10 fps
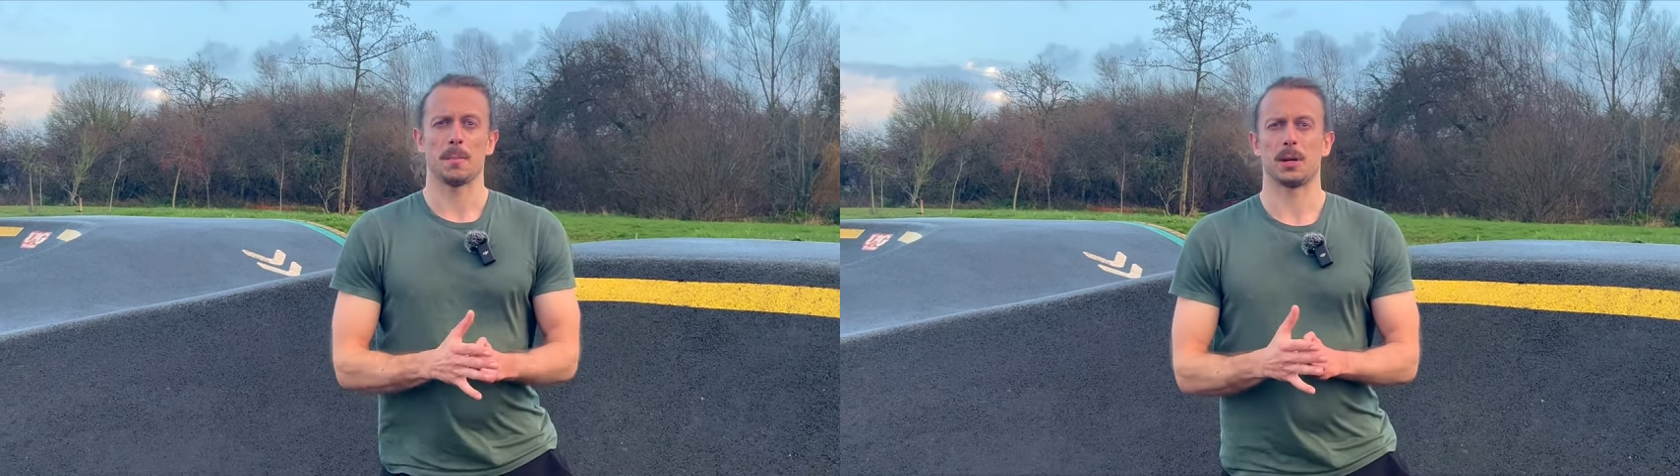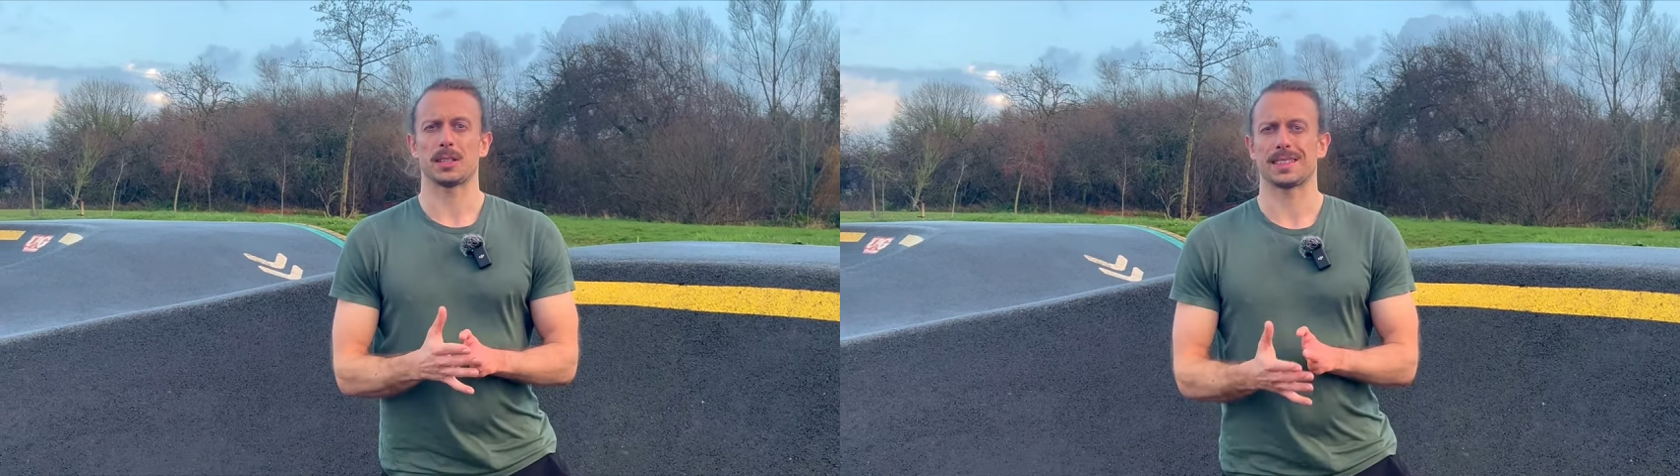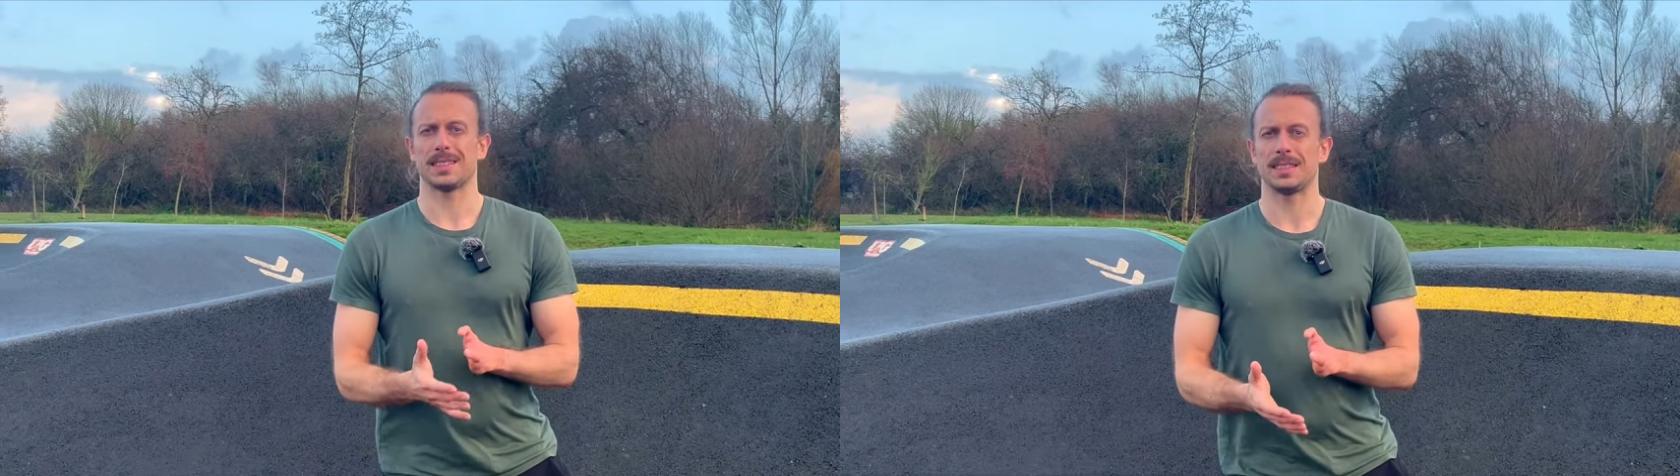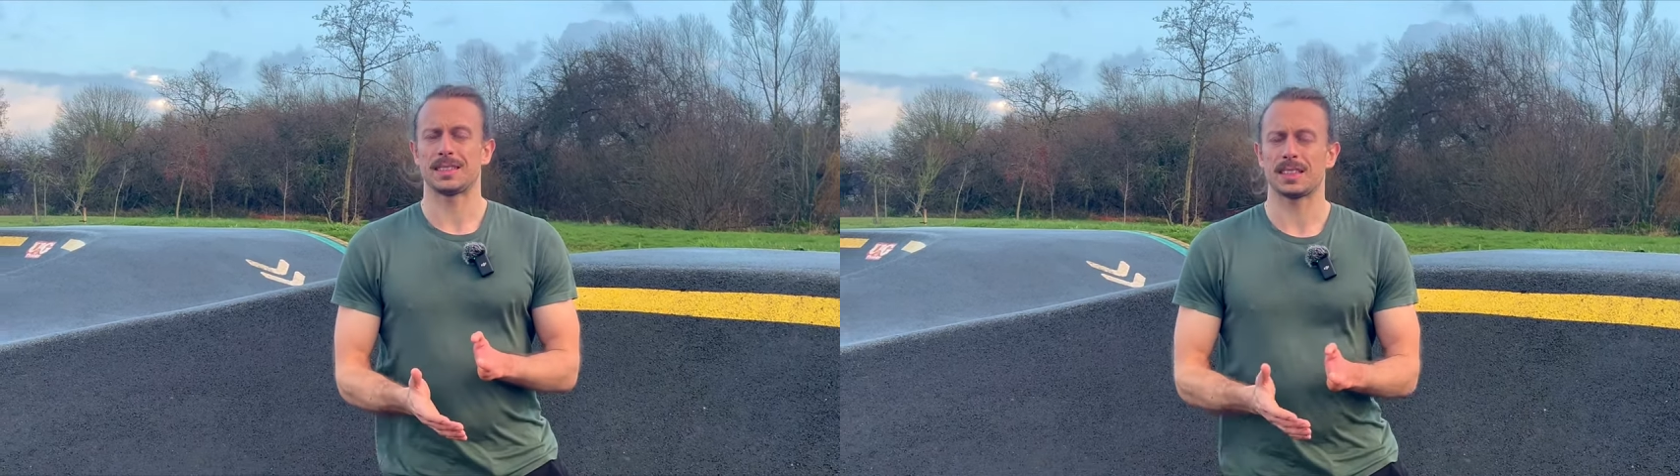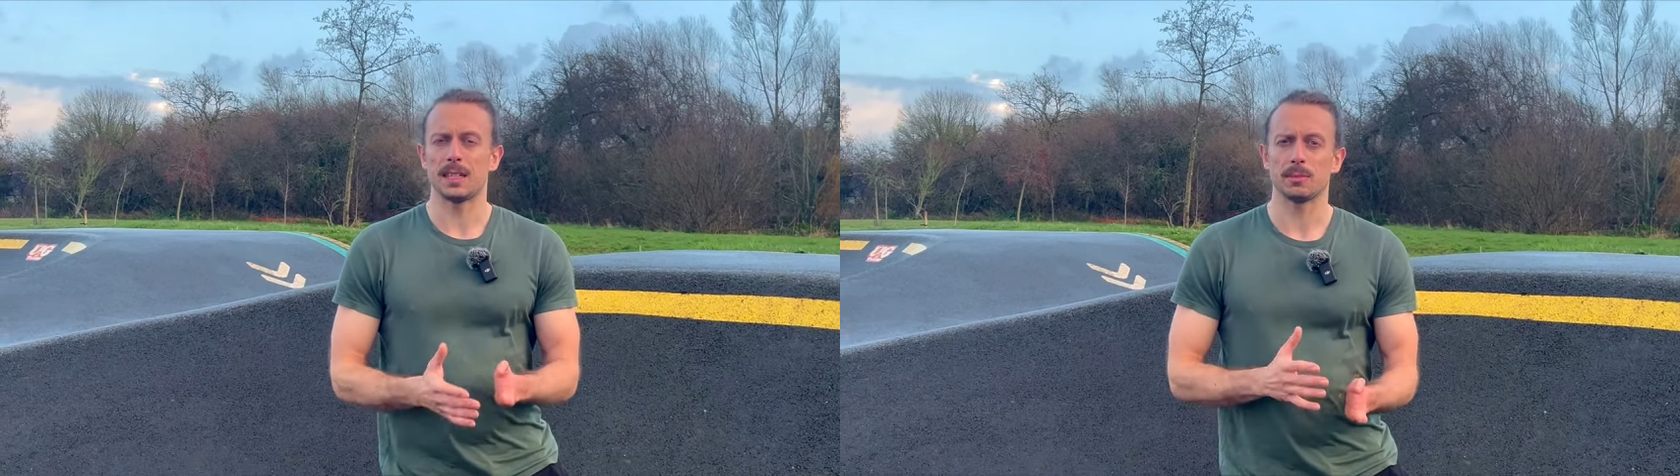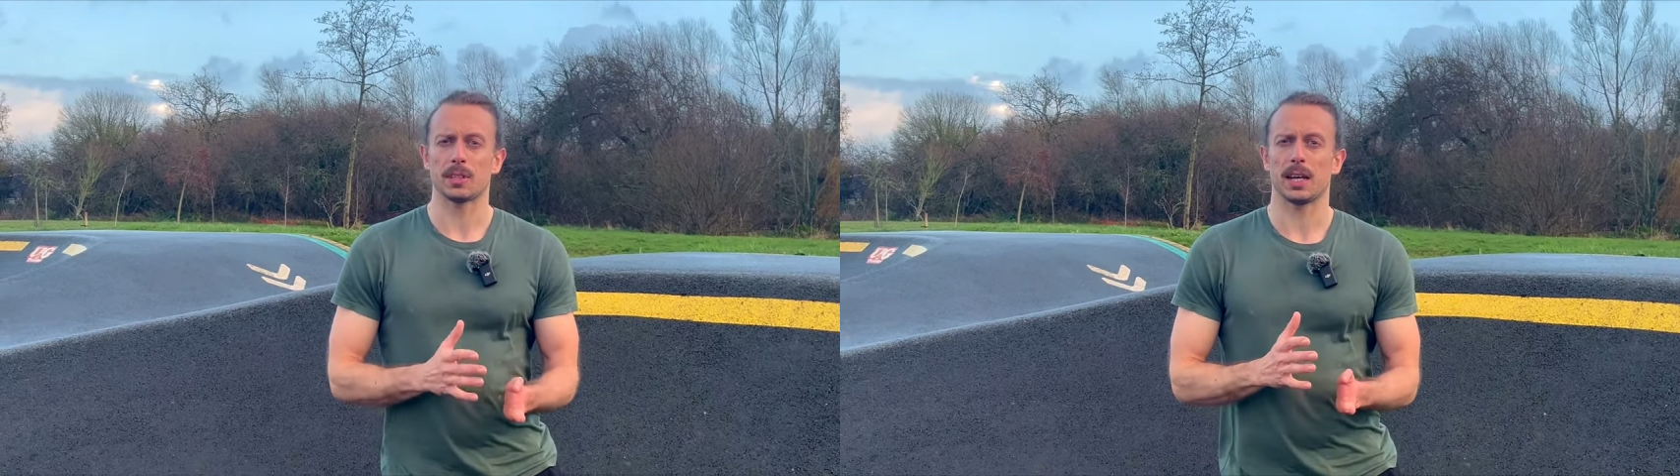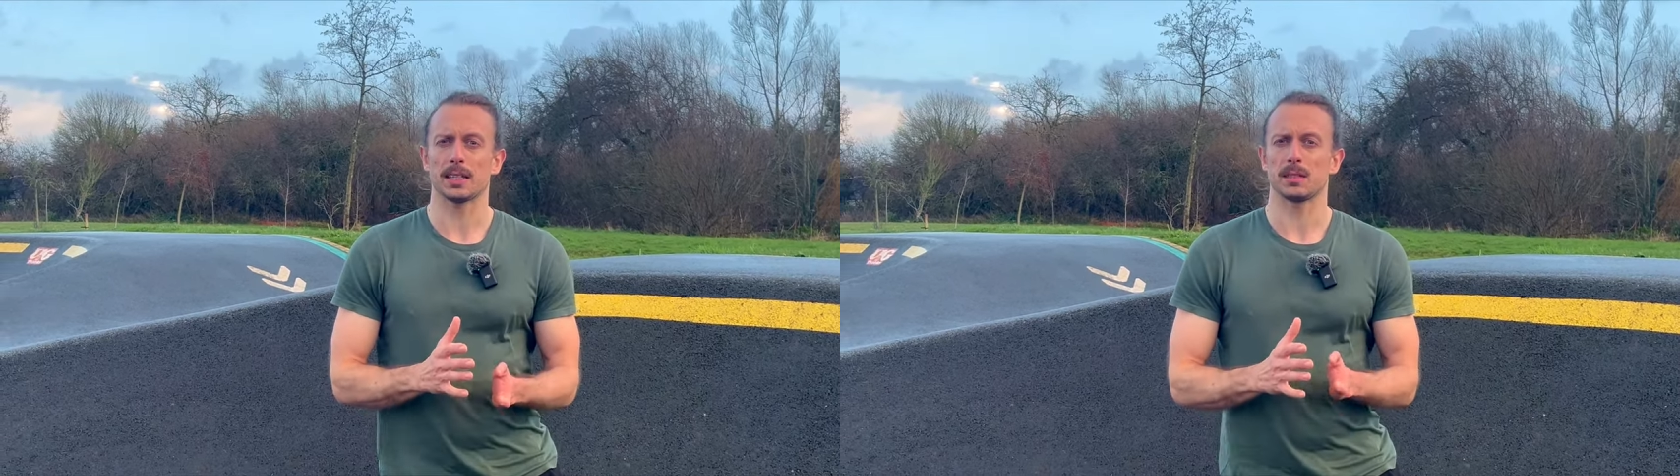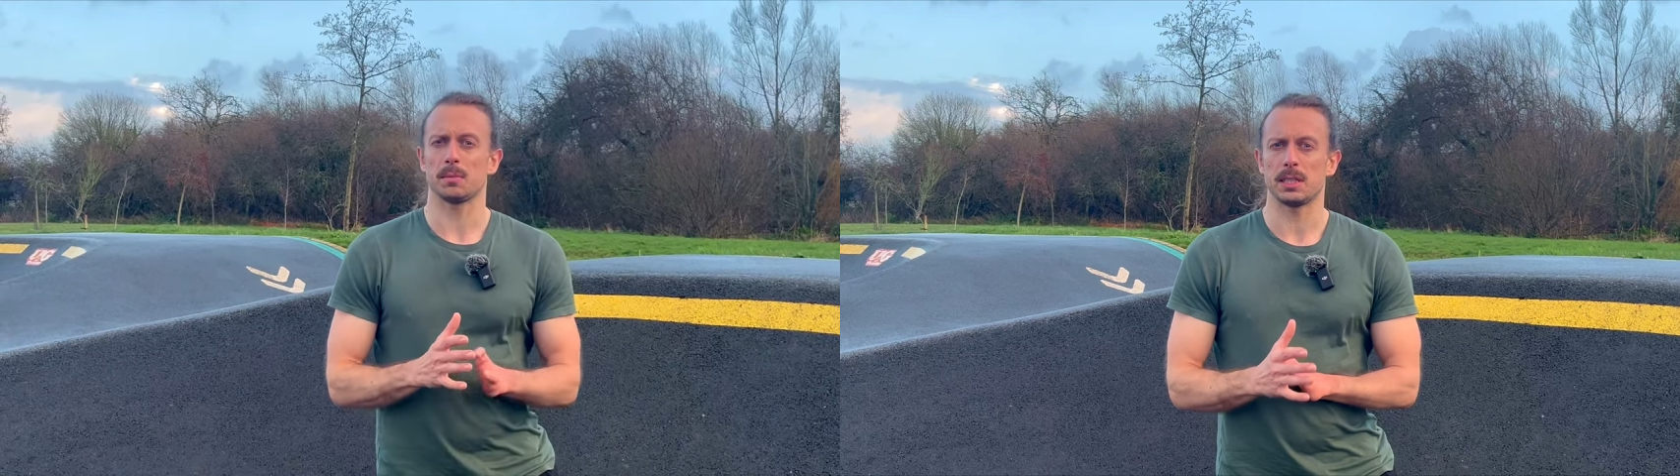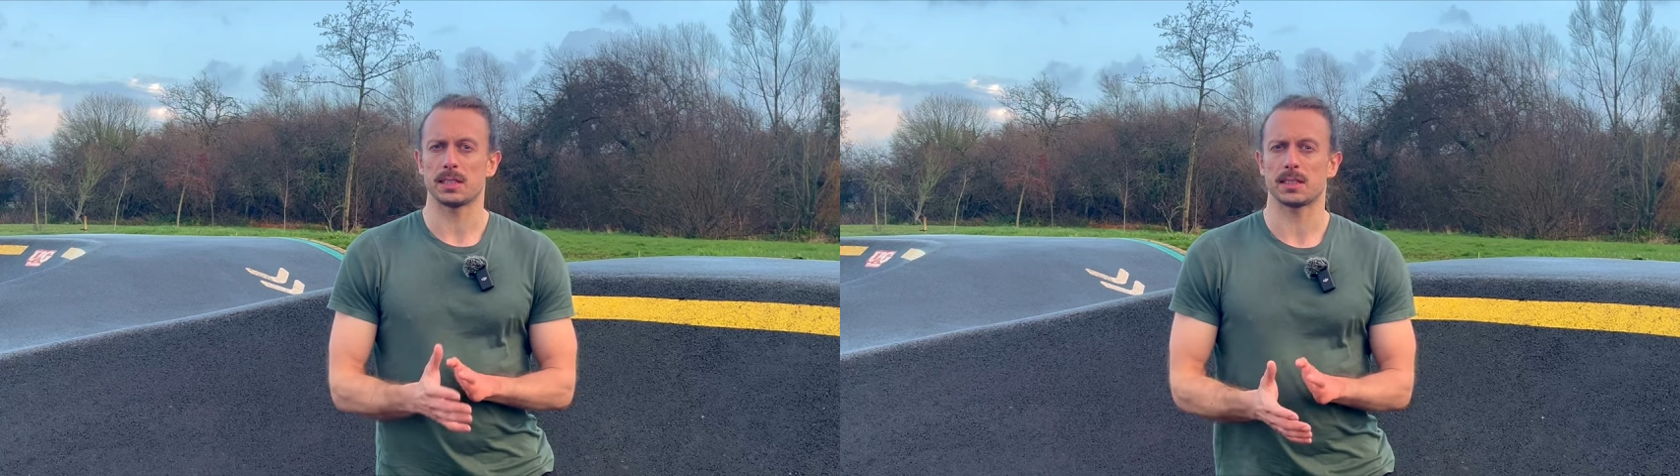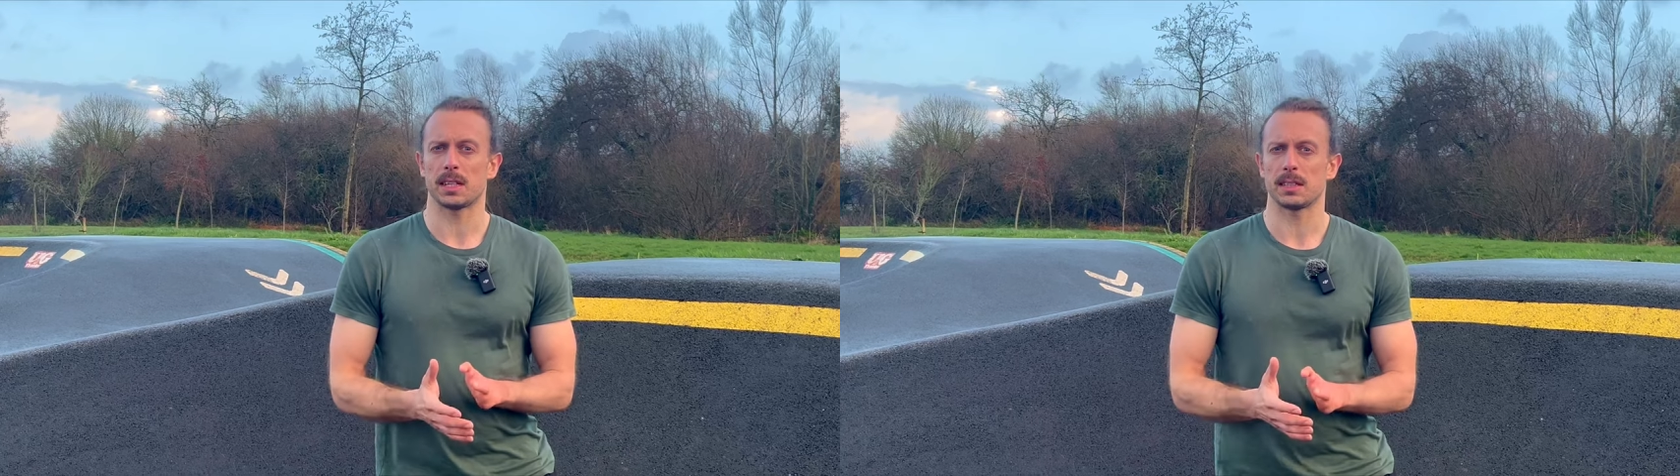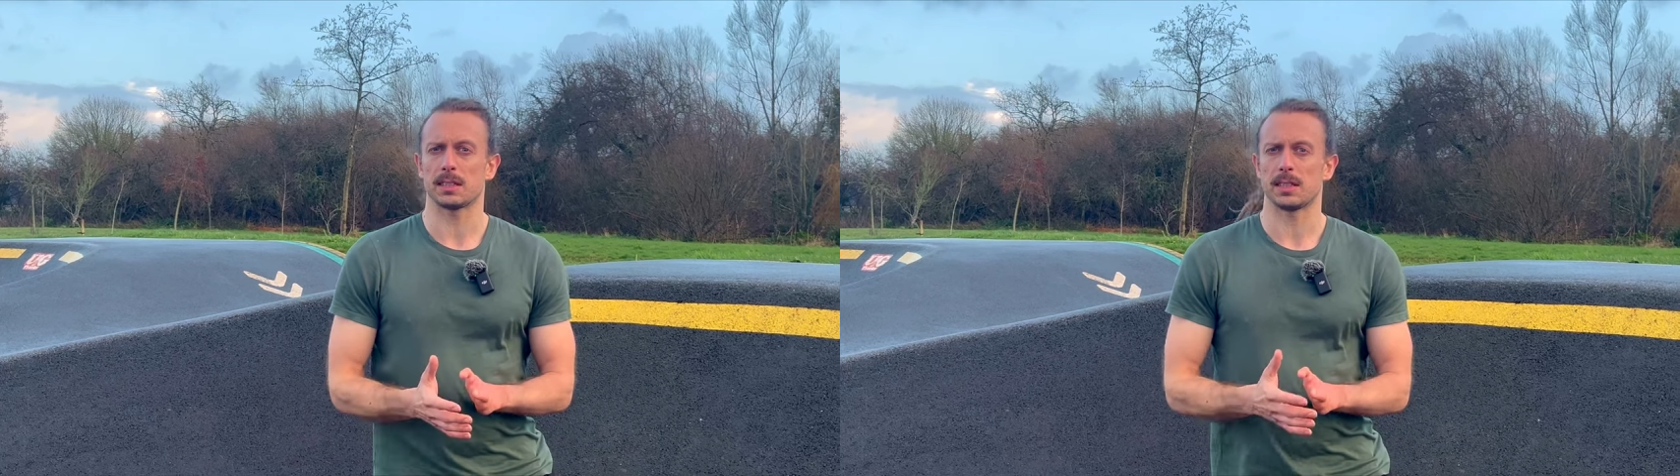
but it seems like it means that it